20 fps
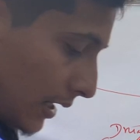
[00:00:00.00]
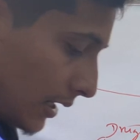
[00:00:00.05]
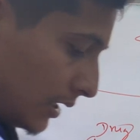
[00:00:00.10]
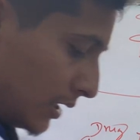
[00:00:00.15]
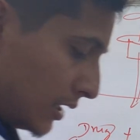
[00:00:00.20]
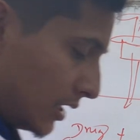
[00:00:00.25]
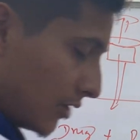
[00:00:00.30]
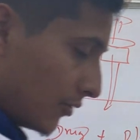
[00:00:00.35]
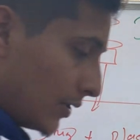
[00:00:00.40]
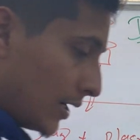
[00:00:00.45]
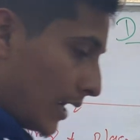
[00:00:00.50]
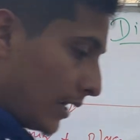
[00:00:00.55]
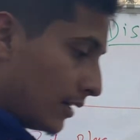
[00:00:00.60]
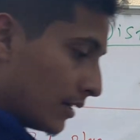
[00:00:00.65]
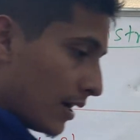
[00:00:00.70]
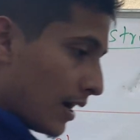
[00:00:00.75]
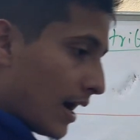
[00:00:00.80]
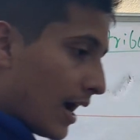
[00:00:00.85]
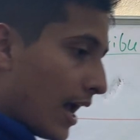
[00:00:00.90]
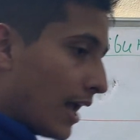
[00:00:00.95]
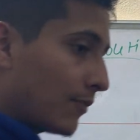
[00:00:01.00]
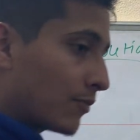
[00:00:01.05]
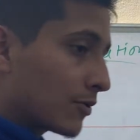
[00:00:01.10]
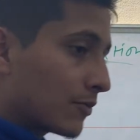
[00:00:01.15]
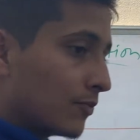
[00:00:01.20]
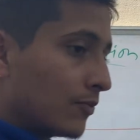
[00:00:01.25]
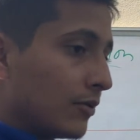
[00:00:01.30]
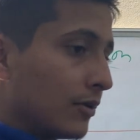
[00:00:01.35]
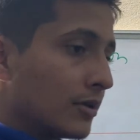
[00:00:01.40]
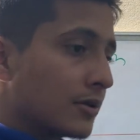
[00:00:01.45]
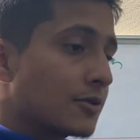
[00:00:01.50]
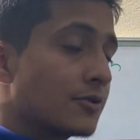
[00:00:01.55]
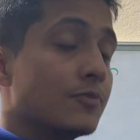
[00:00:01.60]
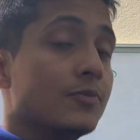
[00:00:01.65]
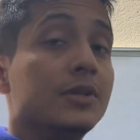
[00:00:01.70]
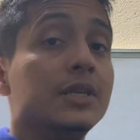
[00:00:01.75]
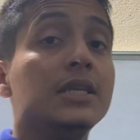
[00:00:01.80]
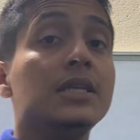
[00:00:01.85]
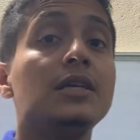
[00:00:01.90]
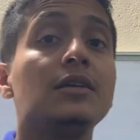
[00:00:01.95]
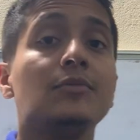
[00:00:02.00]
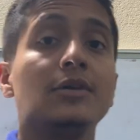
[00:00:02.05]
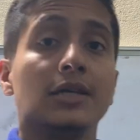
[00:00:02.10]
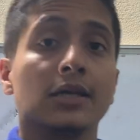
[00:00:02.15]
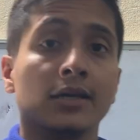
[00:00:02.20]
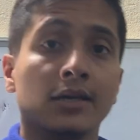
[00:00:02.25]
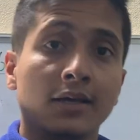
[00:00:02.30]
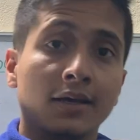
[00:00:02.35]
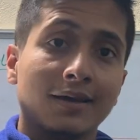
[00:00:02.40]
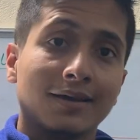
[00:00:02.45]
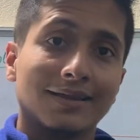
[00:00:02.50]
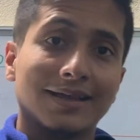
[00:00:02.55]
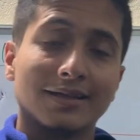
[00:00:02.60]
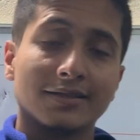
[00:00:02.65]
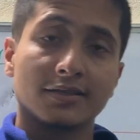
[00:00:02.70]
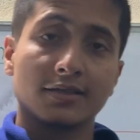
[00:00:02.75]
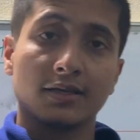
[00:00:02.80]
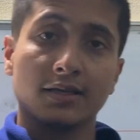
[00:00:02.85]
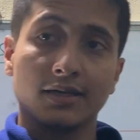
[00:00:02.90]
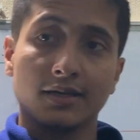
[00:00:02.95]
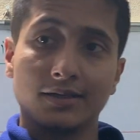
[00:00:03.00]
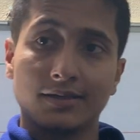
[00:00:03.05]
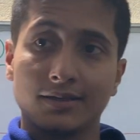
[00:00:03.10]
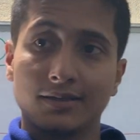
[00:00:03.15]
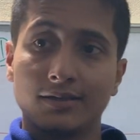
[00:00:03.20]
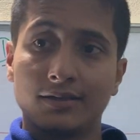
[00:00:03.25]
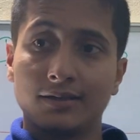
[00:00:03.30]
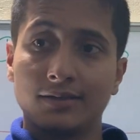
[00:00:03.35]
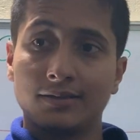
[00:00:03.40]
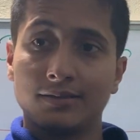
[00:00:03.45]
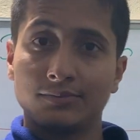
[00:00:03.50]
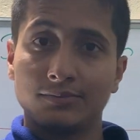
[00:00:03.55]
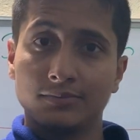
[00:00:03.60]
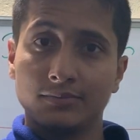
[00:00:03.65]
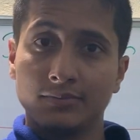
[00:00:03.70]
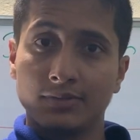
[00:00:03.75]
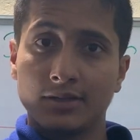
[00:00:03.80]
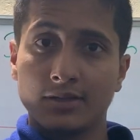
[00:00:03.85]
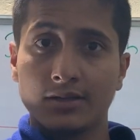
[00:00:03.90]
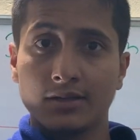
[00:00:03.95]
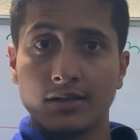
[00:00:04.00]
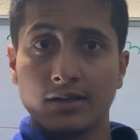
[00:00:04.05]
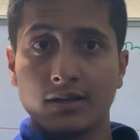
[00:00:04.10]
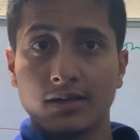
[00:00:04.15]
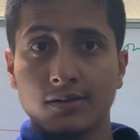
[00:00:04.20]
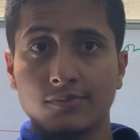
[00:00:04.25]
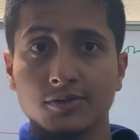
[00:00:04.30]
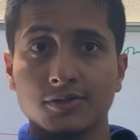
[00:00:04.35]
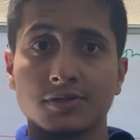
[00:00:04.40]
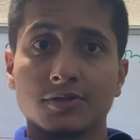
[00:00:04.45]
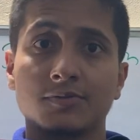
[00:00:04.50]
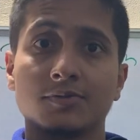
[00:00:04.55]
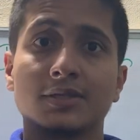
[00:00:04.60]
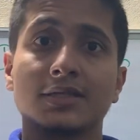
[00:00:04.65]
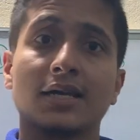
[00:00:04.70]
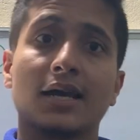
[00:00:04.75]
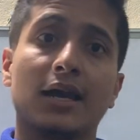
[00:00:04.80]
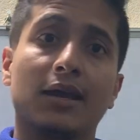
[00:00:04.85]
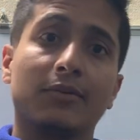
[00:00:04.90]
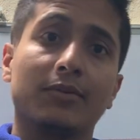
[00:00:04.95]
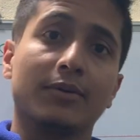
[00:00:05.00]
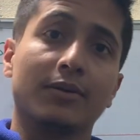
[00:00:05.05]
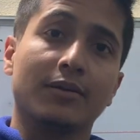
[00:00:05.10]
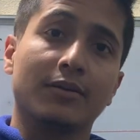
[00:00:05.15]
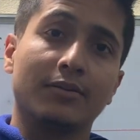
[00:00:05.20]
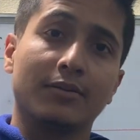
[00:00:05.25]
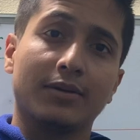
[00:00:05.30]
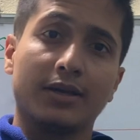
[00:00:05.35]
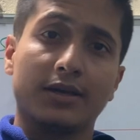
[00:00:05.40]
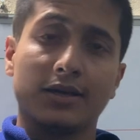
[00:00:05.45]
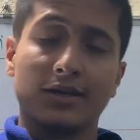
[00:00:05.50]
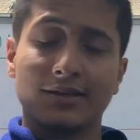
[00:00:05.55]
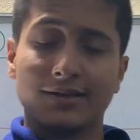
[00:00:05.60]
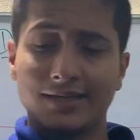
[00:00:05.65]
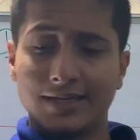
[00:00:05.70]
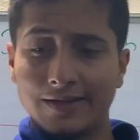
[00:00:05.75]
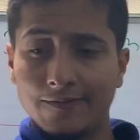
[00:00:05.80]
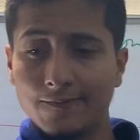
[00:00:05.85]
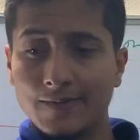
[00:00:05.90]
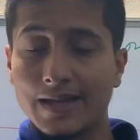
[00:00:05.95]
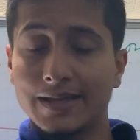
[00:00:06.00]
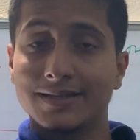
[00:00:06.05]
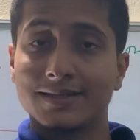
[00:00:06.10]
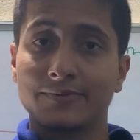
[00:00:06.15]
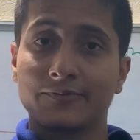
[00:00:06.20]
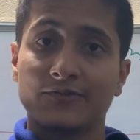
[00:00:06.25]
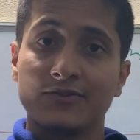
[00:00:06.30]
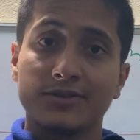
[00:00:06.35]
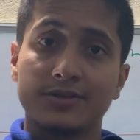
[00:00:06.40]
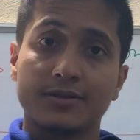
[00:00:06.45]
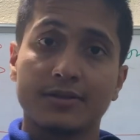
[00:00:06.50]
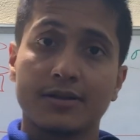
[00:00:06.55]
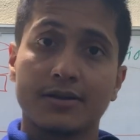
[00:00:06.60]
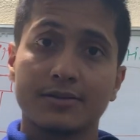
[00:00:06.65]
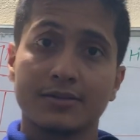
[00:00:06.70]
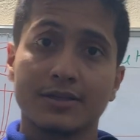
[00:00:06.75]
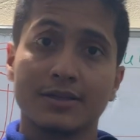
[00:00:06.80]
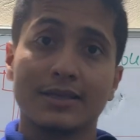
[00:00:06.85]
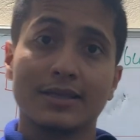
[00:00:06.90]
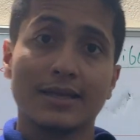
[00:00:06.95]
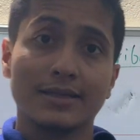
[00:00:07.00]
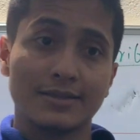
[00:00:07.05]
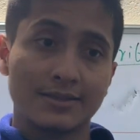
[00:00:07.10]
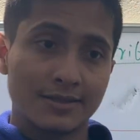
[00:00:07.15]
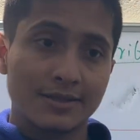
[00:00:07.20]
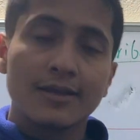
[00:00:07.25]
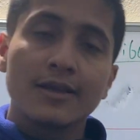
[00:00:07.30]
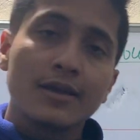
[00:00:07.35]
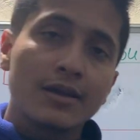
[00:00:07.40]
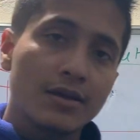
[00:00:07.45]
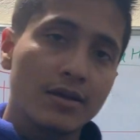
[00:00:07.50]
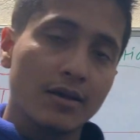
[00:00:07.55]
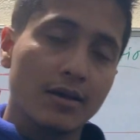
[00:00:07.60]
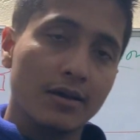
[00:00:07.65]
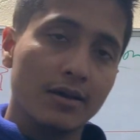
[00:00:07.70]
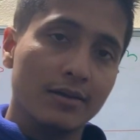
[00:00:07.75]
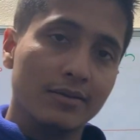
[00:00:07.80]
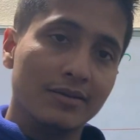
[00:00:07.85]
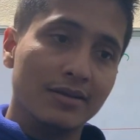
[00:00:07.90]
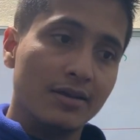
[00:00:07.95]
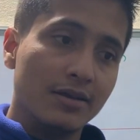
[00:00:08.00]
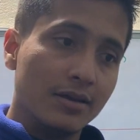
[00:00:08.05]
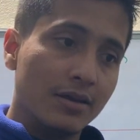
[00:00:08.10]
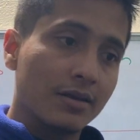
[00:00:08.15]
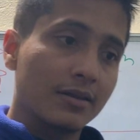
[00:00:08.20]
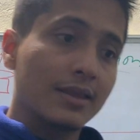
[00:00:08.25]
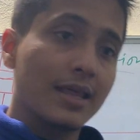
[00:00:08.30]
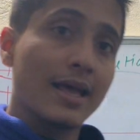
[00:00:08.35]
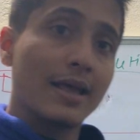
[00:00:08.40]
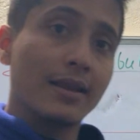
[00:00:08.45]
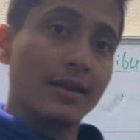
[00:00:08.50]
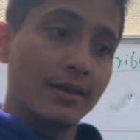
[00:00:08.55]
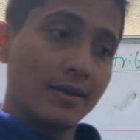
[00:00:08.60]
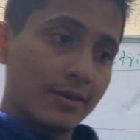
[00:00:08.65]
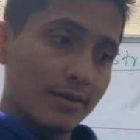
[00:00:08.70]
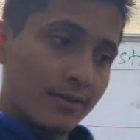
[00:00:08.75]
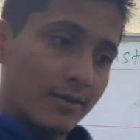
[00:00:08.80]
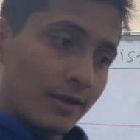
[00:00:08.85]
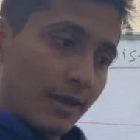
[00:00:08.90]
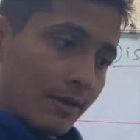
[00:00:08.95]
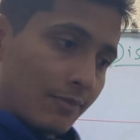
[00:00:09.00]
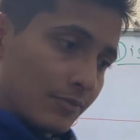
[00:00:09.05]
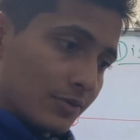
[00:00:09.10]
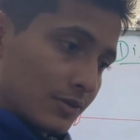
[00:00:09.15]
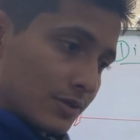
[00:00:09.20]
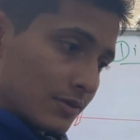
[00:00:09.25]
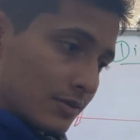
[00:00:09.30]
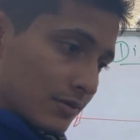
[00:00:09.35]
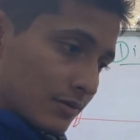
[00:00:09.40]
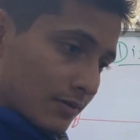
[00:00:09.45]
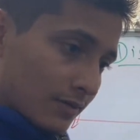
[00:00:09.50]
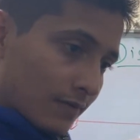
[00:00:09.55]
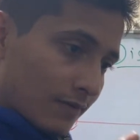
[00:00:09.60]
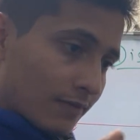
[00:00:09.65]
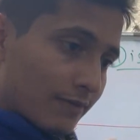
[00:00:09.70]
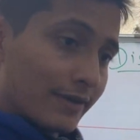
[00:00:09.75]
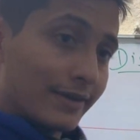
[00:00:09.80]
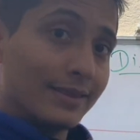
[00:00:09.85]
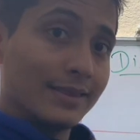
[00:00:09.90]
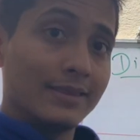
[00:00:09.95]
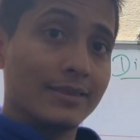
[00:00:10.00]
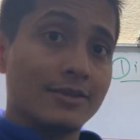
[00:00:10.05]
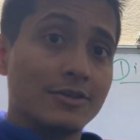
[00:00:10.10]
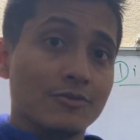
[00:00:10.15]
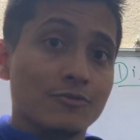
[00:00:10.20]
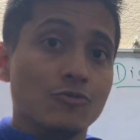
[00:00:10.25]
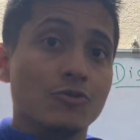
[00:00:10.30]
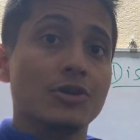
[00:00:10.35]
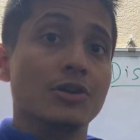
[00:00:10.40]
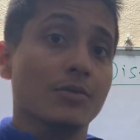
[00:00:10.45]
Neonate hyperbilirubinemia, that's most of the time, if that's physiologic, that's not that much thing to worry